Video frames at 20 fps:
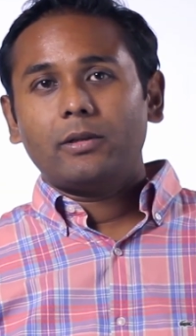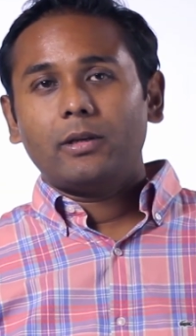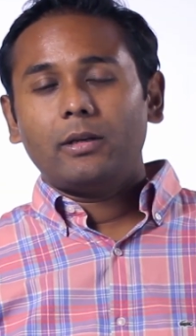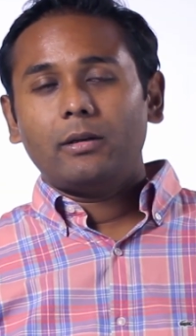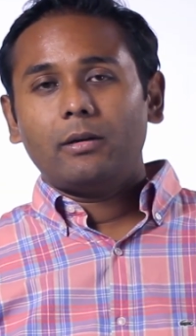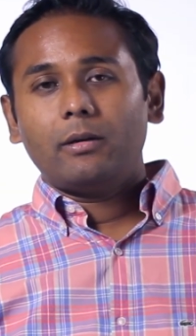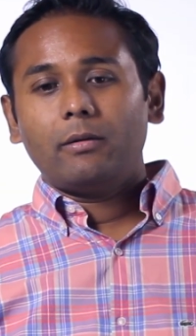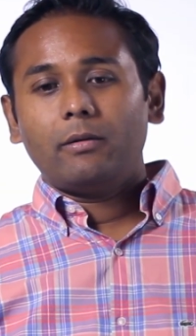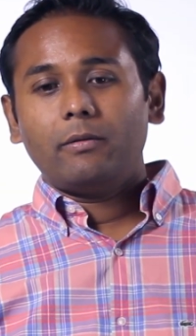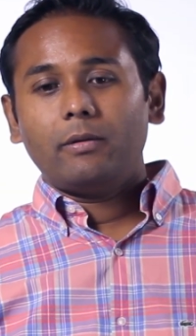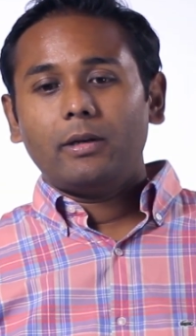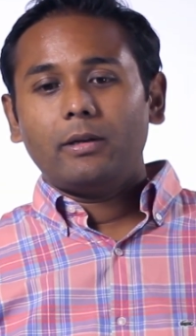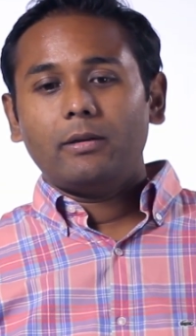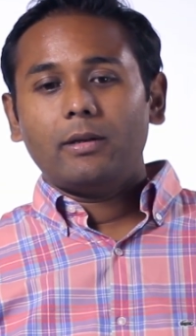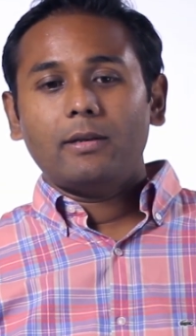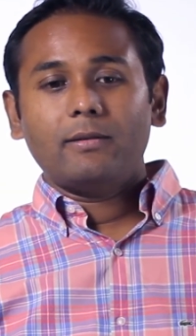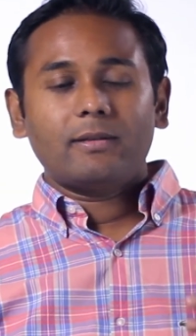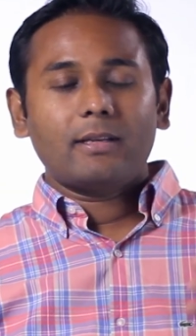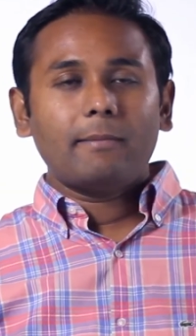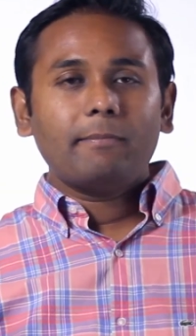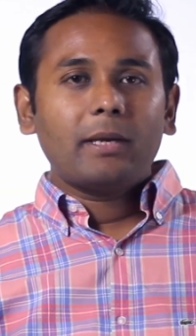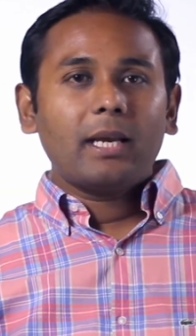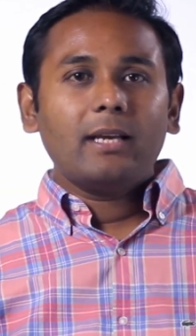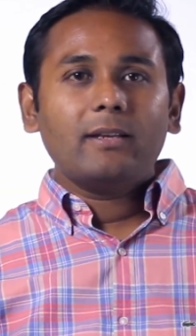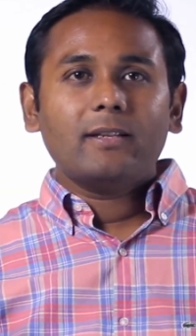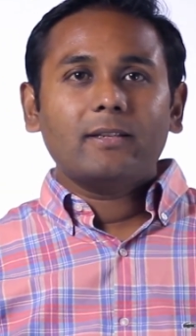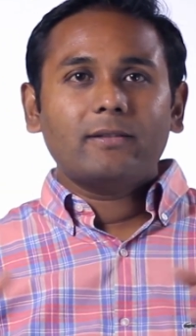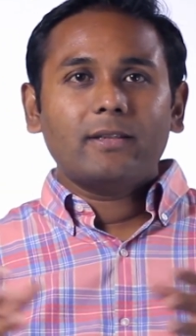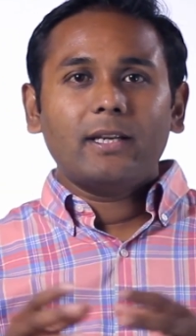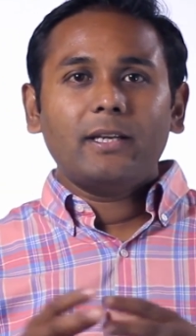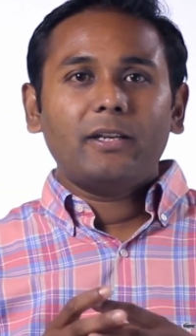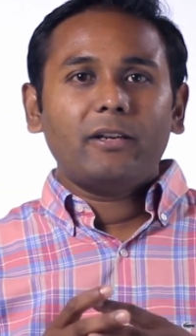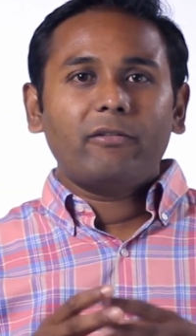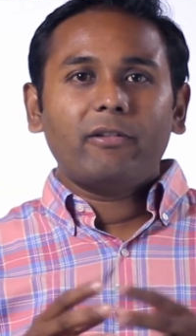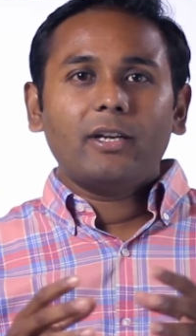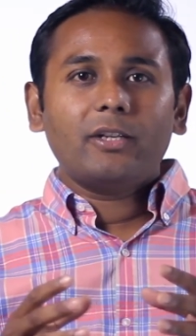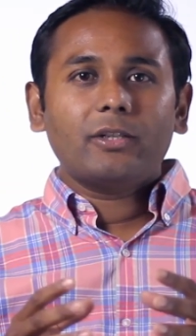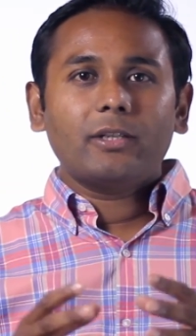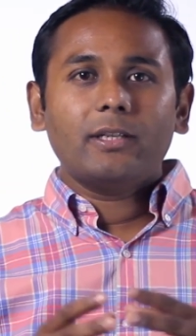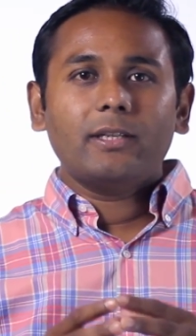In some cases,
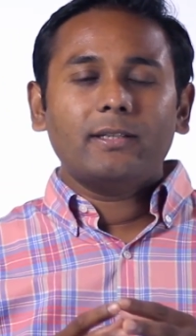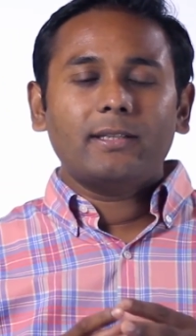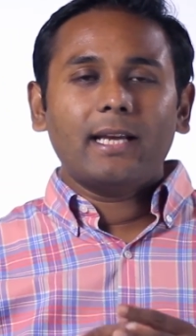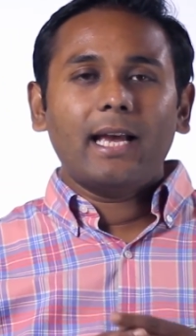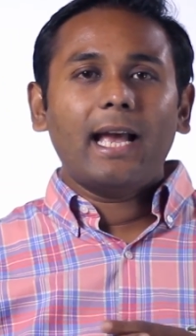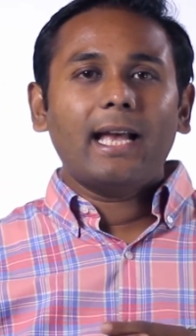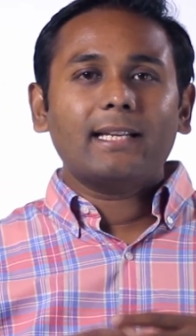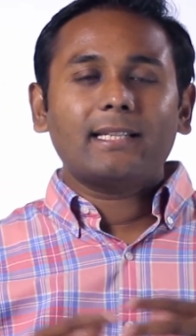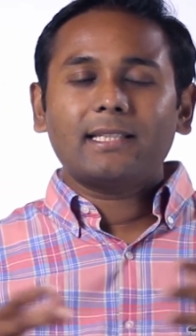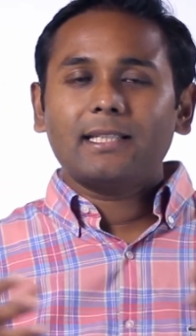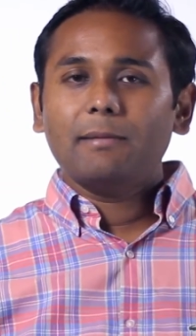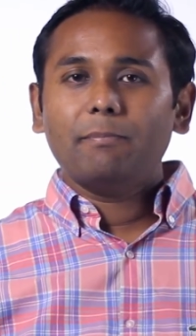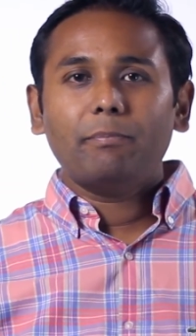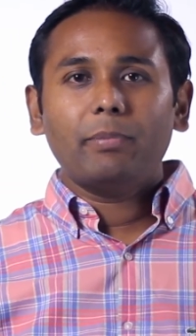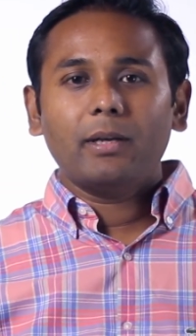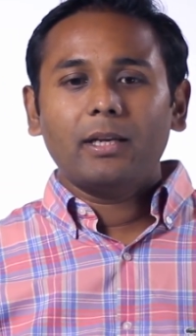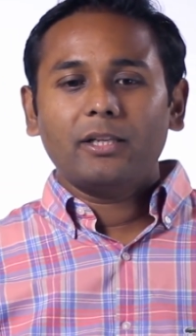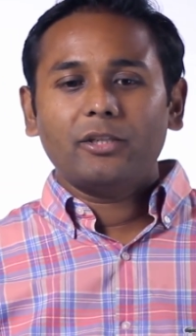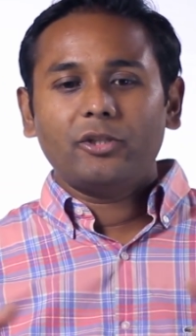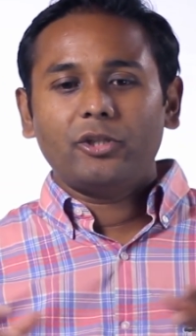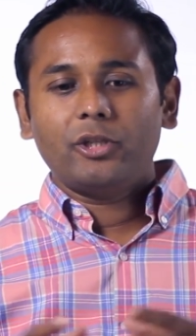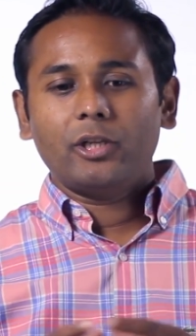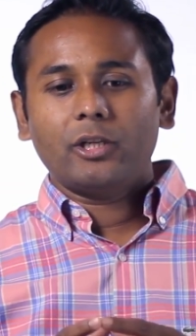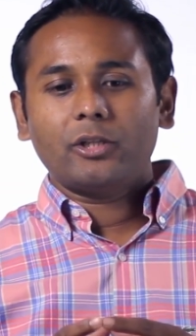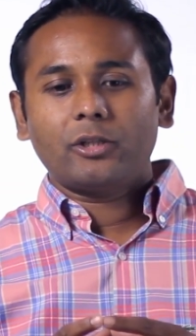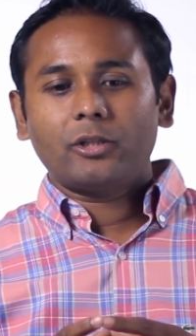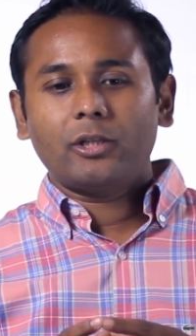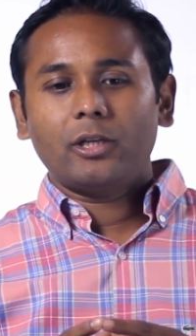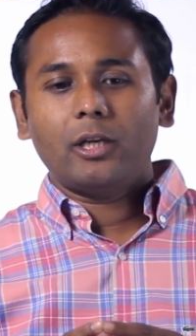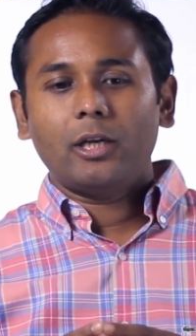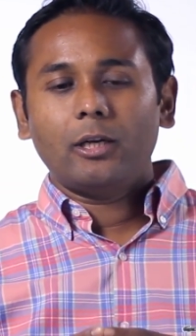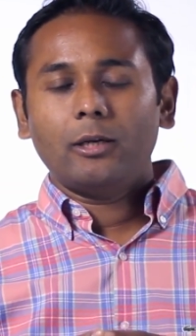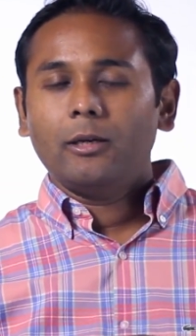integration is as simple as just